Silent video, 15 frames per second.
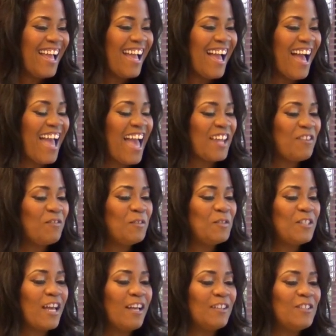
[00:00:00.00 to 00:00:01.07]
I had a few
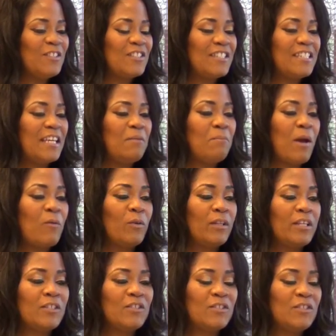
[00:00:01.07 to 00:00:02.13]
challenges in my
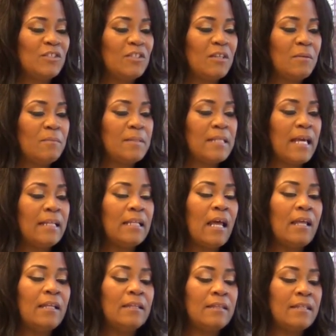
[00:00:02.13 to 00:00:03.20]
relationships, and,
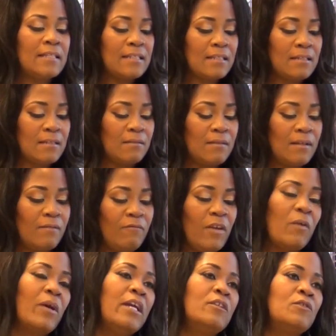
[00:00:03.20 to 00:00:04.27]
and this is
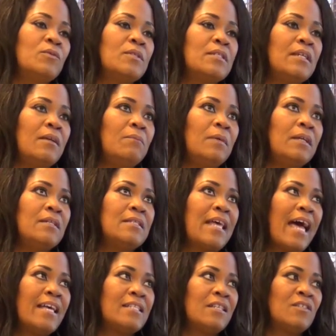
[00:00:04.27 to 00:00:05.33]
very interesting because
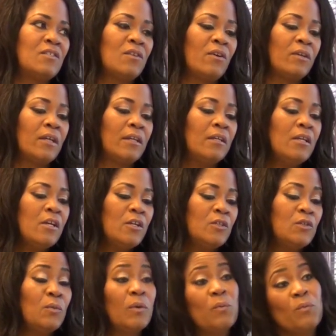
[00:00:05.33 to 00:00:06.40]
as I started
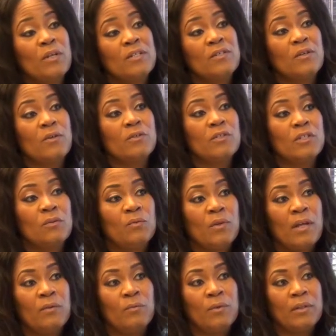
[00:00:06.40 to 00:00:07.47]
doing research and,
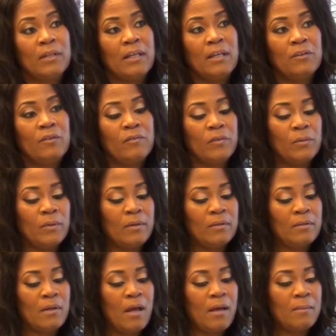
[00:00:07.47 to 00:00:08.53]
and really interviewing
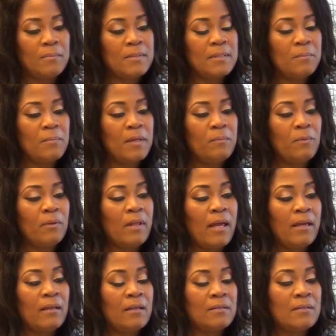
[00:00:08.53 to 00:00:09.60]
um, some people,
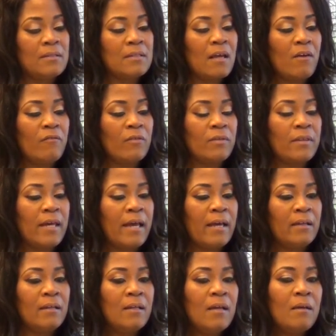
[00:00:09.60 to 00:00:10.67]
I discovered
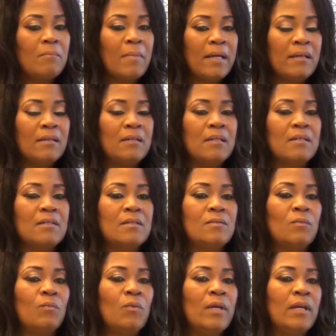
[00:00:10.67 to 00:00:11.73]
that, my goodness,
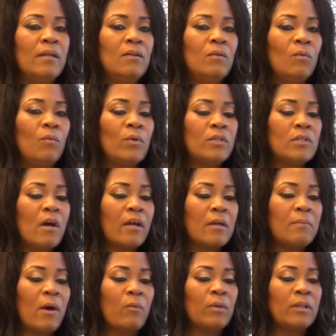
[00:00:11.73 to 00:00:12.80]
when we're talking
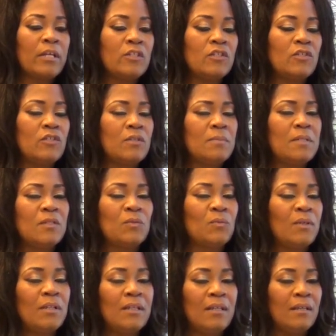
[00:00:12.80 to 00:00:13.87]
about relationships, it's
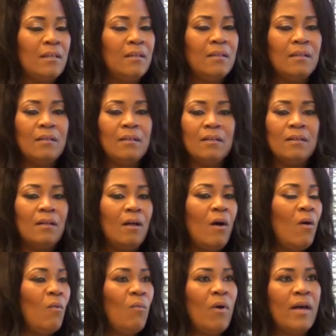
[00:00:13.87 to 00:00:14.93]
really
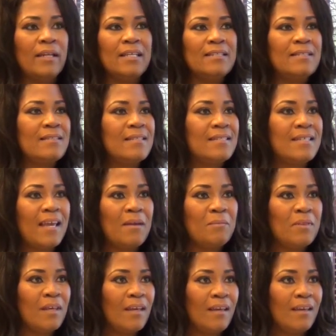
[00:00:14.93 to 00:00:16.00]
all one. It's the same
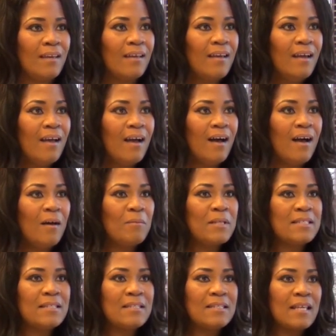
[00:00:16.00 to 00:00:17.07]
thing. Um,
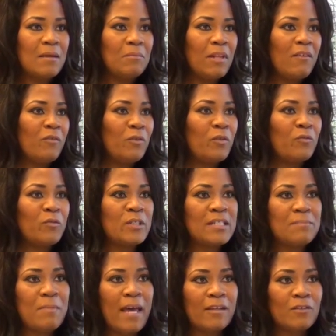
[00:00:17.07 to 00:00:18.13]
it's the same level of
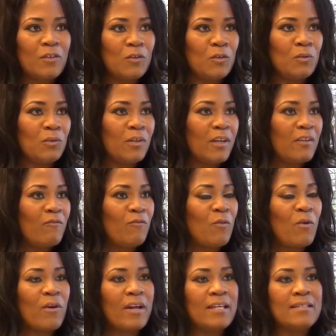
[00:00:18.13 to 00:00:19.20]
respect that you're looking
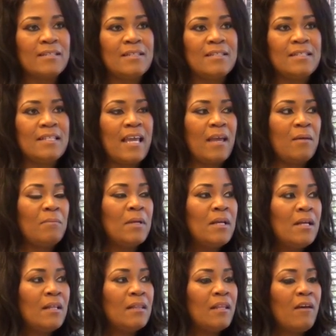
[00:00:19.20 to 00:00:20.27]
for, it's the same
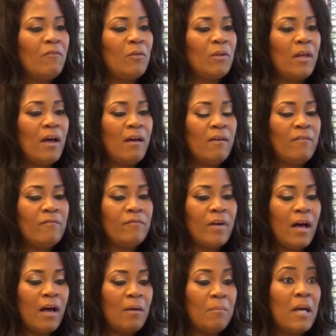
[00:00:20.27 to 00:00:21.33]
level of
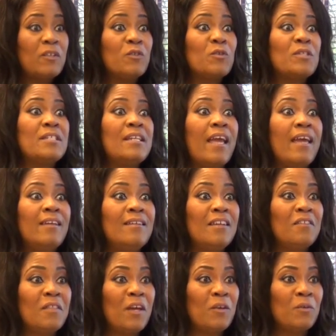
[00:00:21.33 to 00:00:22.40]
um, understanding
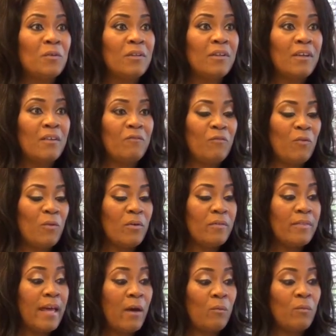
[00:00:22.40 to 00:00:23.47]
that you're looking for
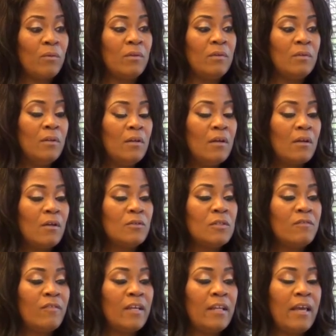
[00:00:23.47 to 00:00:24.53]
that will
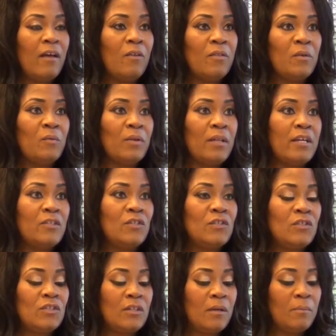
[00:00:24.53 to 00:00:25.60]
cultivate a healthy
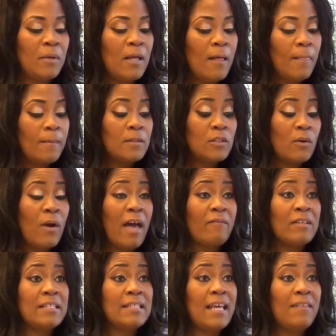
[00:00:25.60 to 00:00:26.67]
relationship. So, having
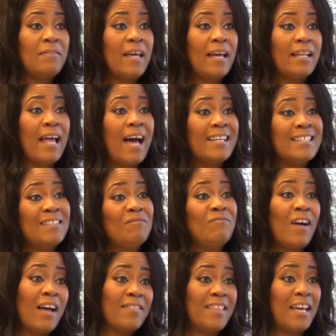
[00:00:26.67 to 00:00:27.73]
said that, I didn't
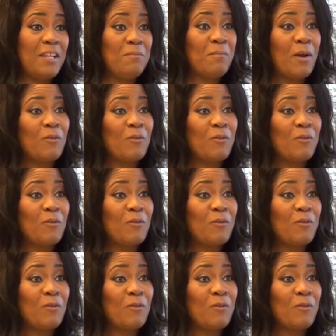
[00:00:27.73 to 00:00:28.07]
find that in my